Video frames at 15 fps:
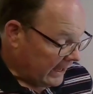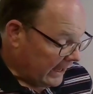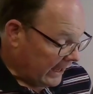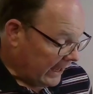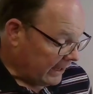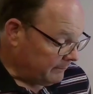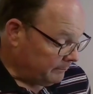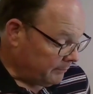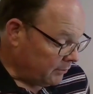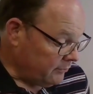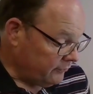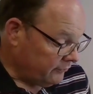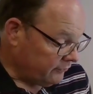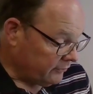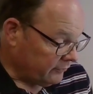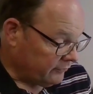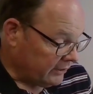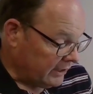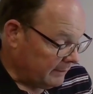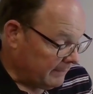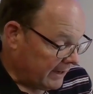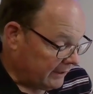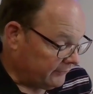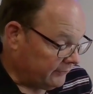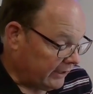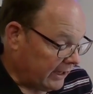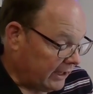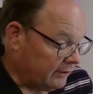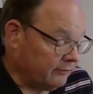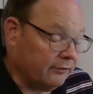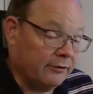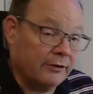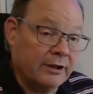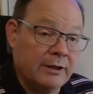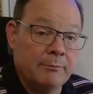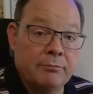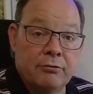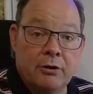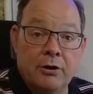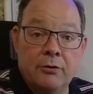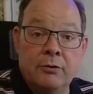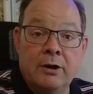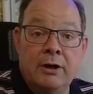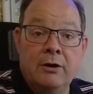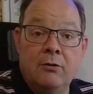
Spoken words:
And both the Max and the Pro